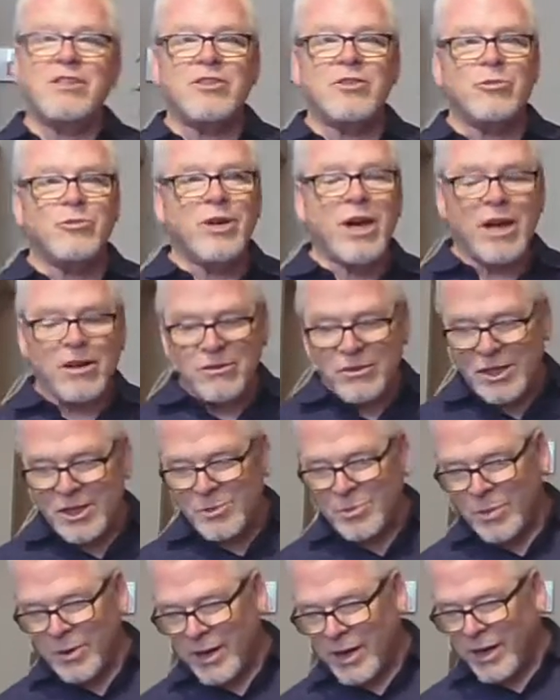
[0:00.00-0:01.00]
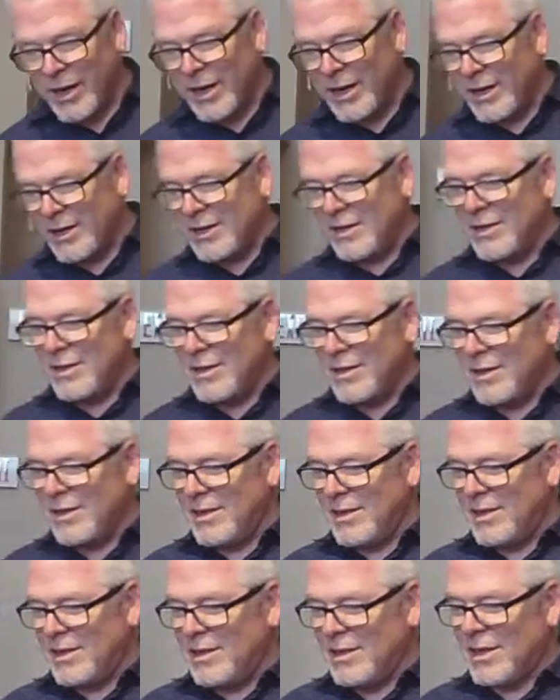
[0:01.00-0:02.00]
surrounded by
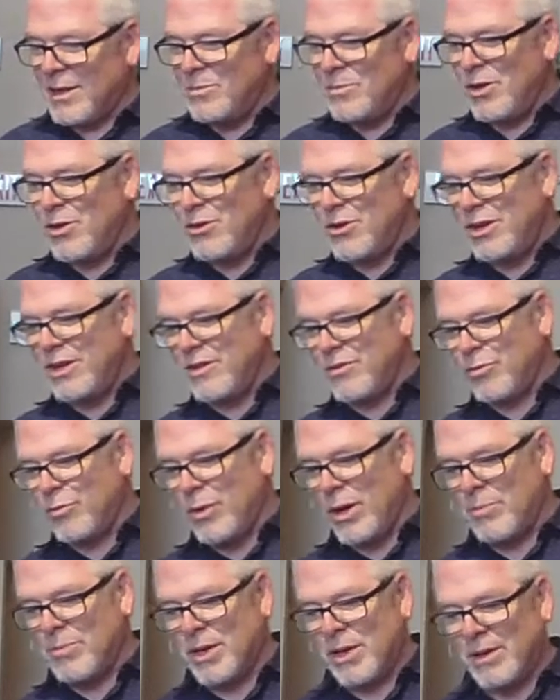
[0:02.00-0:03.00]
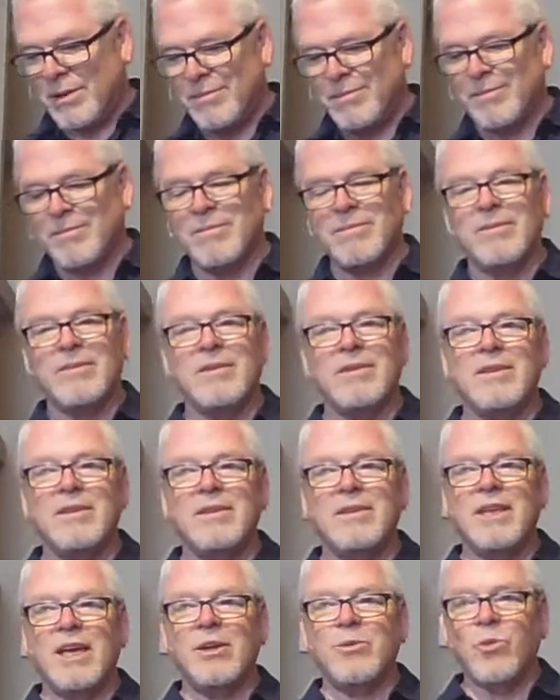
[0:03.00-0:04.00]
the community of women.
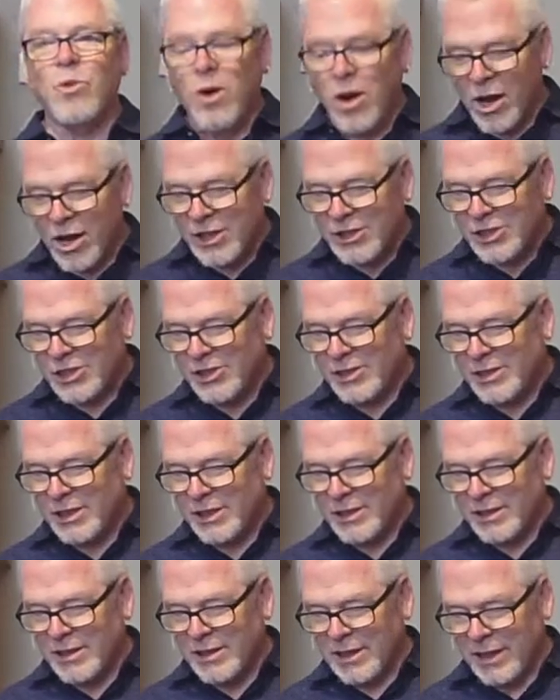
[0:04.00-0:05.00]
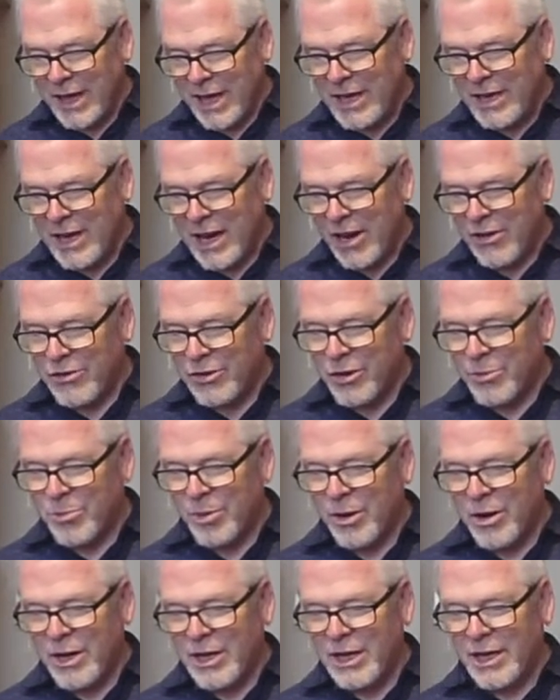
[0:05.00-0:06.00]
They had washed and laid out her
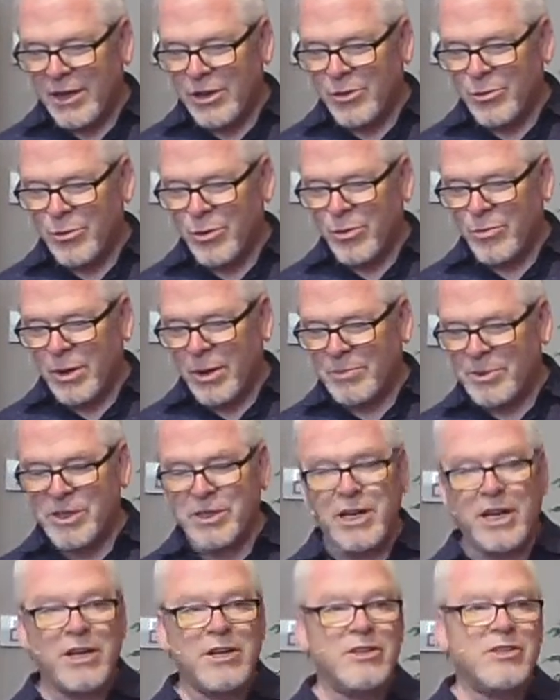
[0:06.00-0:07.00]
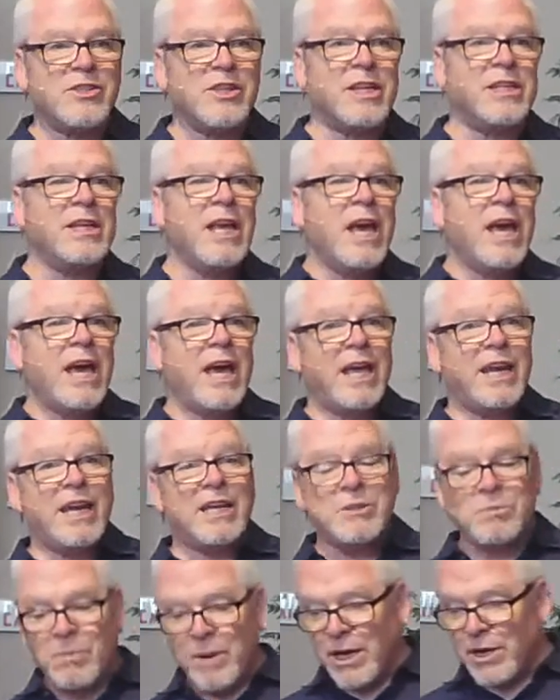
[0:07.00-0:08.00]
body in the room upstairs. And, and
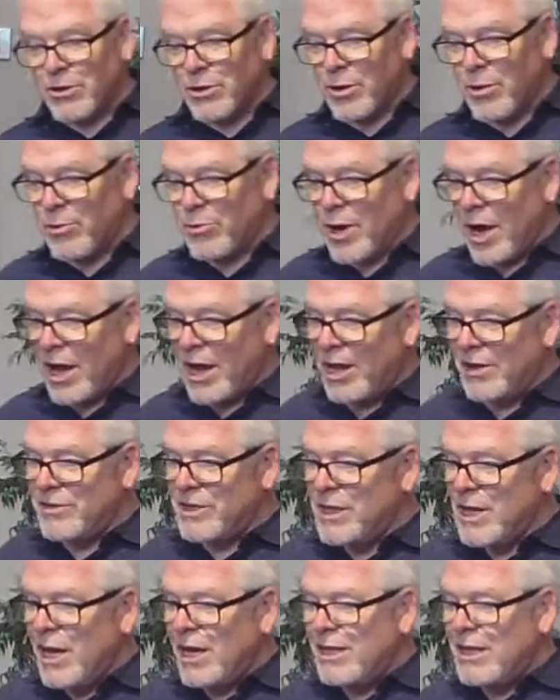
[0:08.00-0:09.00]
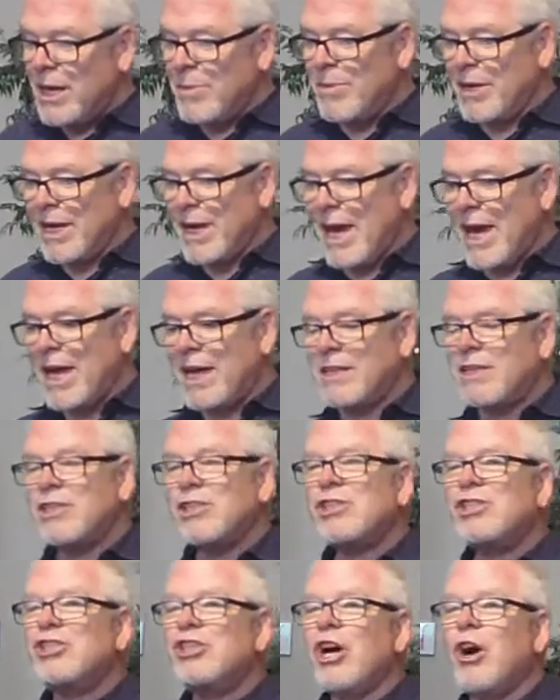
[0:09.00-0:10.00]
as Peter arrives, they began to
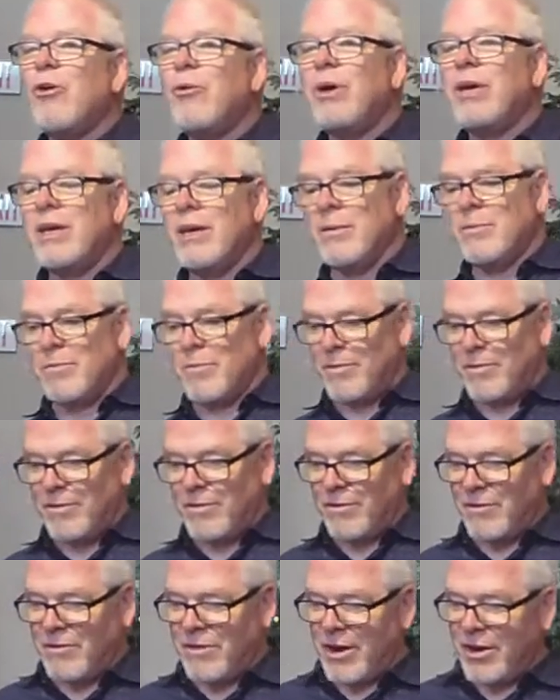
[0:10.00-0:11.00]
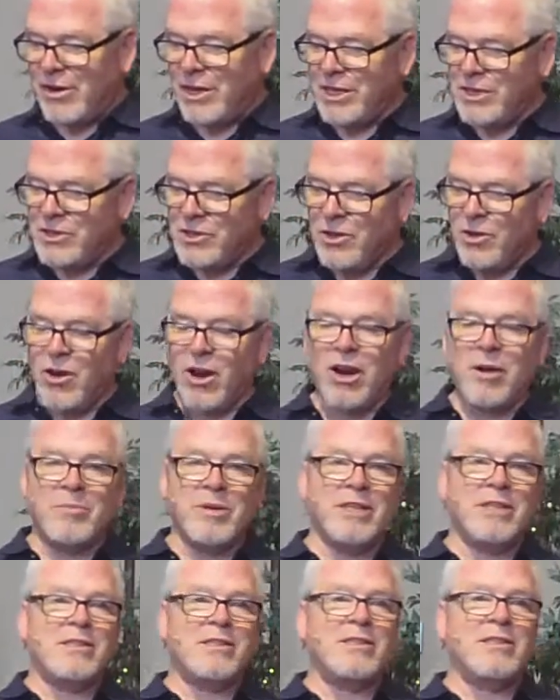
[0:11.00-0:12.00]
show him various
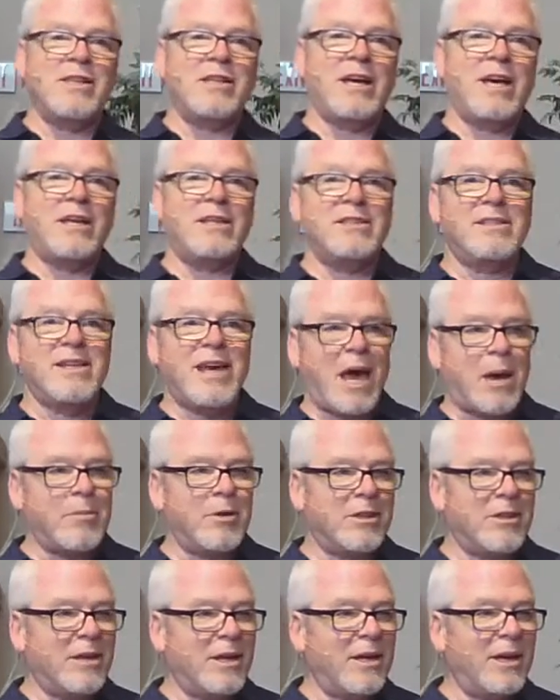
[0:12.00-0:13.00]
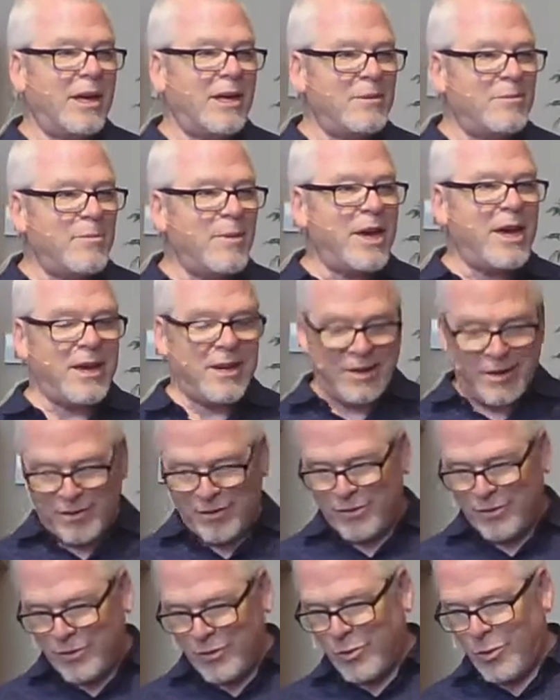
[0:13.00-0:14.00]
garments that Tabitha had made
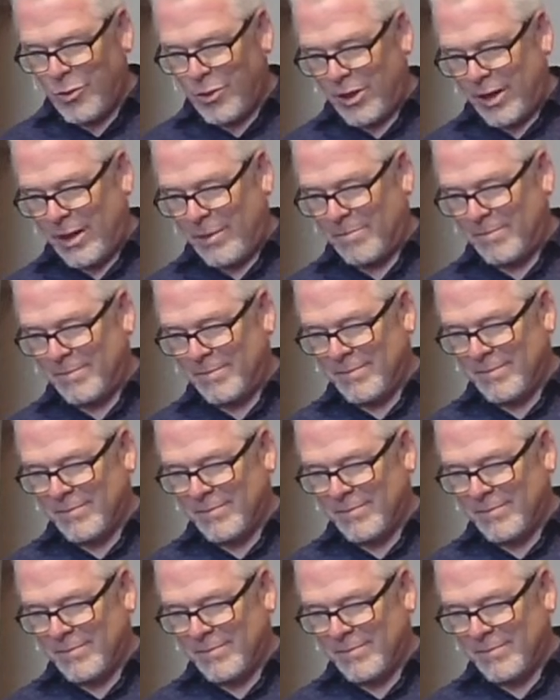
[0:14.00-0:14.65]
for them.